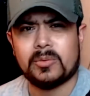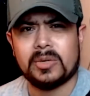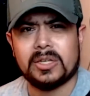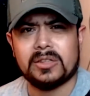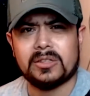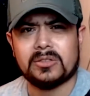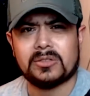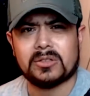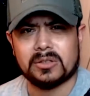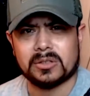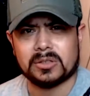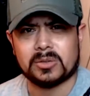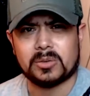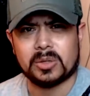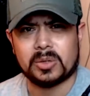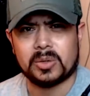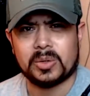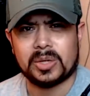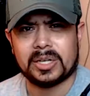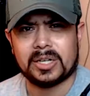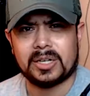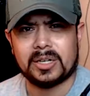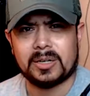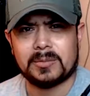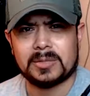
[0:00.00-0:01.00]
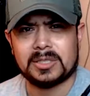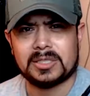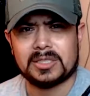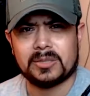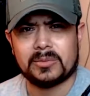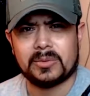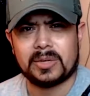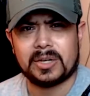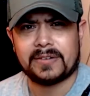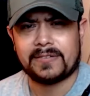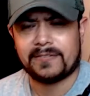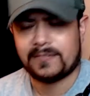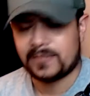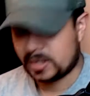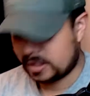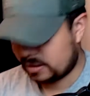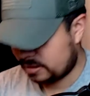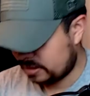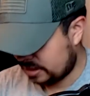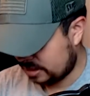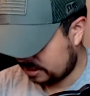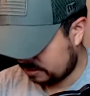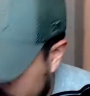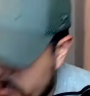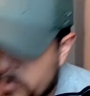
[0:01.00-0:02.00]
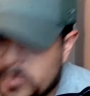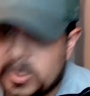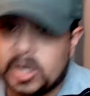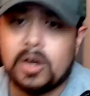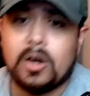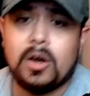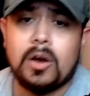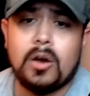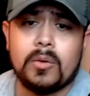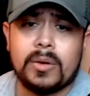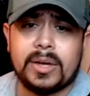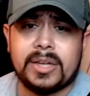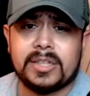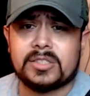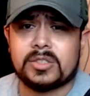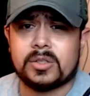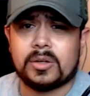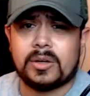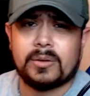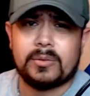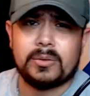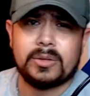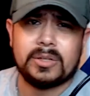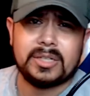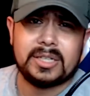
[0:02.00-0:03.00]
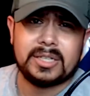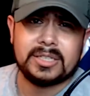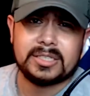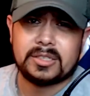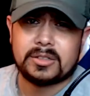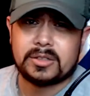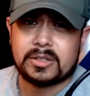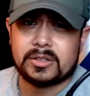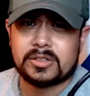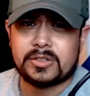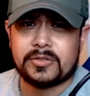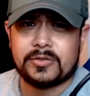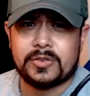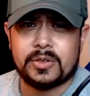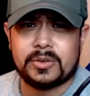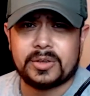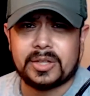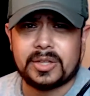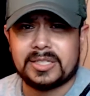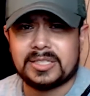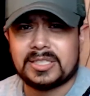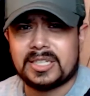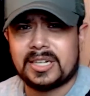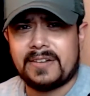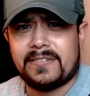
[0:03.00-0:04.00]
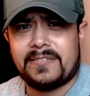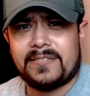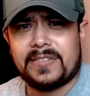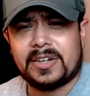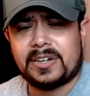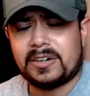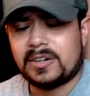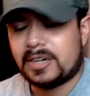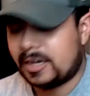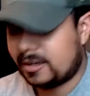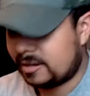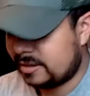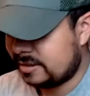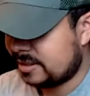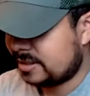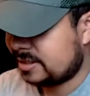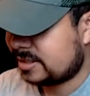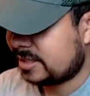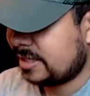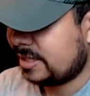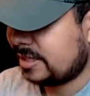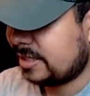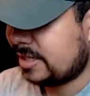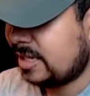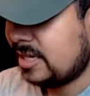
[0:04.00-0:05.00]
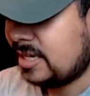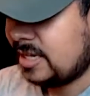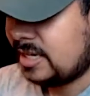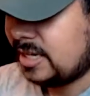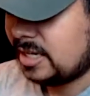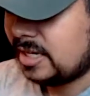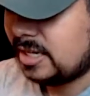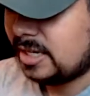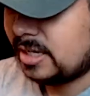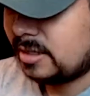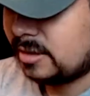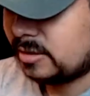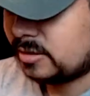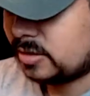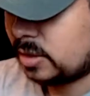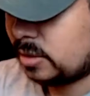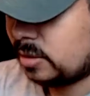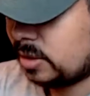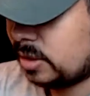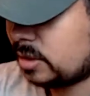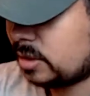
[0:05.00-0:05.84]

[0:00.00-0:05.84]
this real quick, and I'm gonna see what I can figure out. Okay, so I realized that there's a few things that I figured out in this thing. So let's